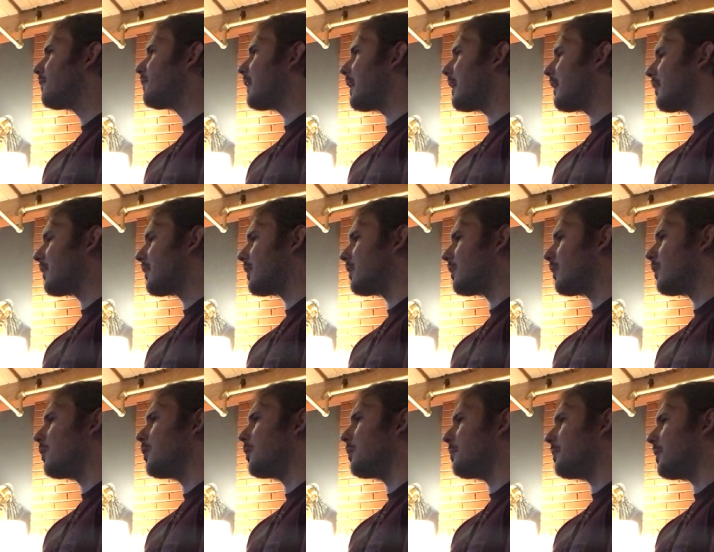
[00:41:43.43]
Faith and
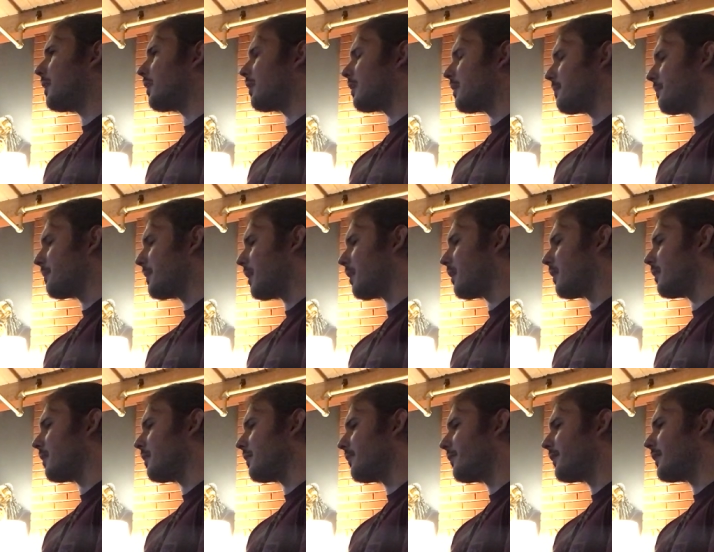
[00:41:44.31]
hope are
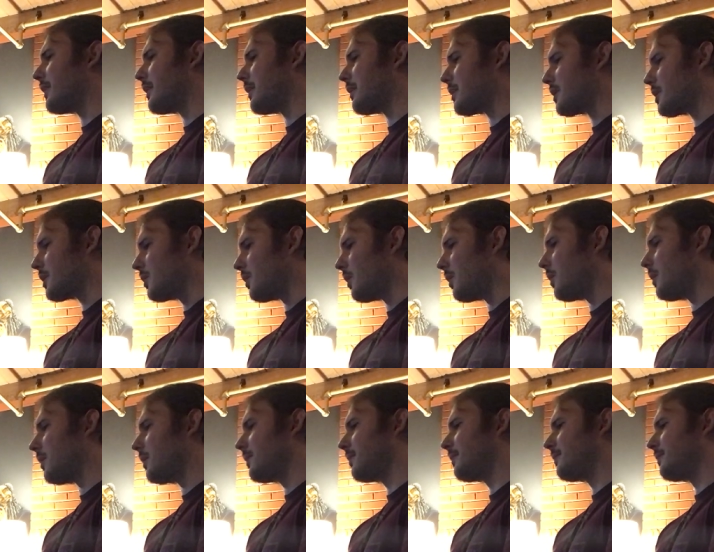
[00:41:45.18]
imperative for your
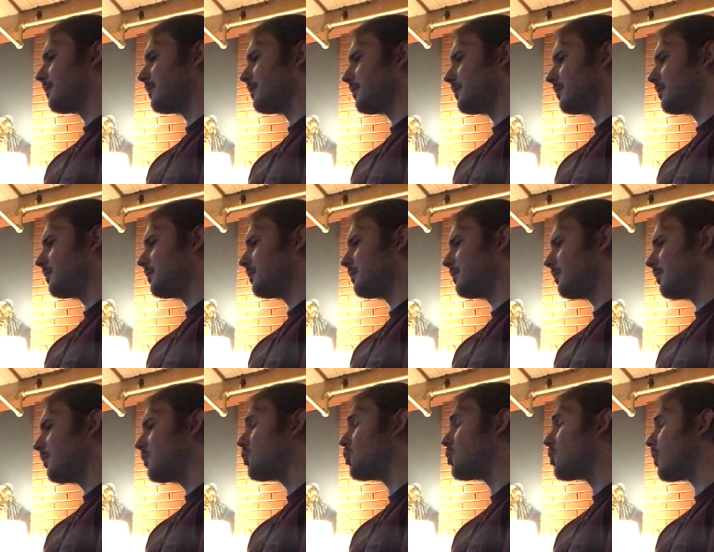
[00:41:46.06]
soul.
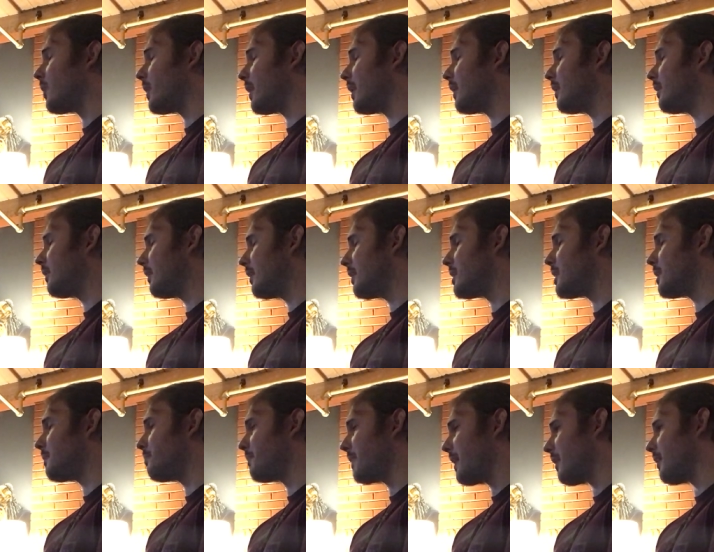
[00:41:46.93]
Joy is
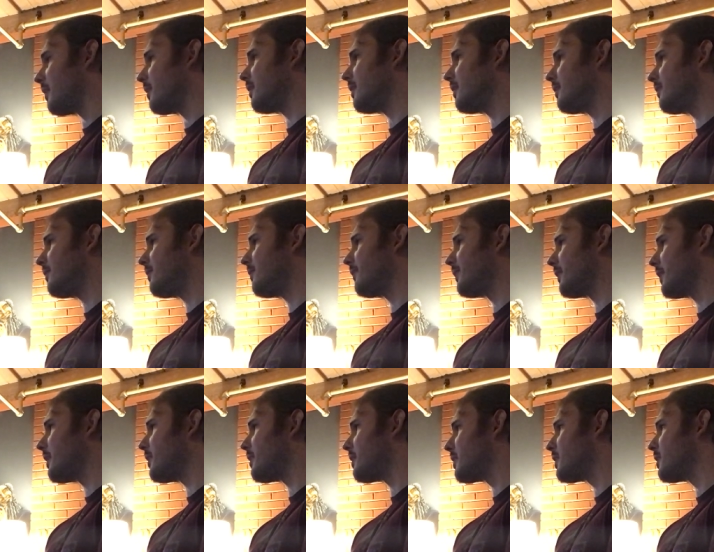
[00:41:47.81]
imperative
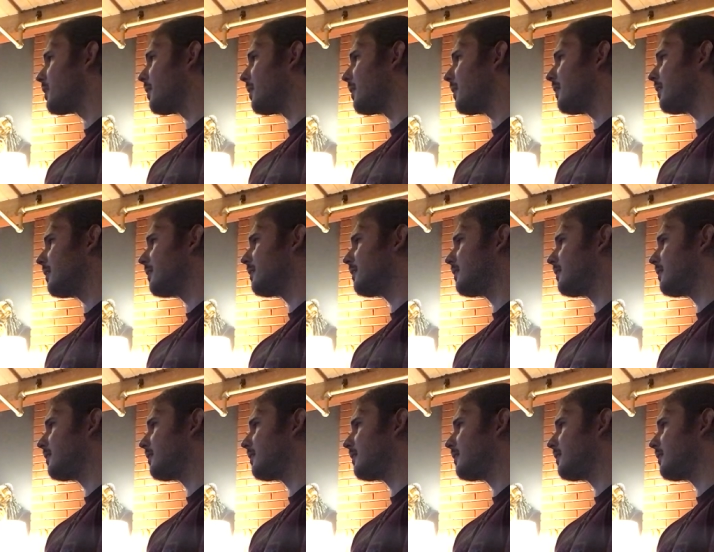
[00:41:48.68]
for your soul.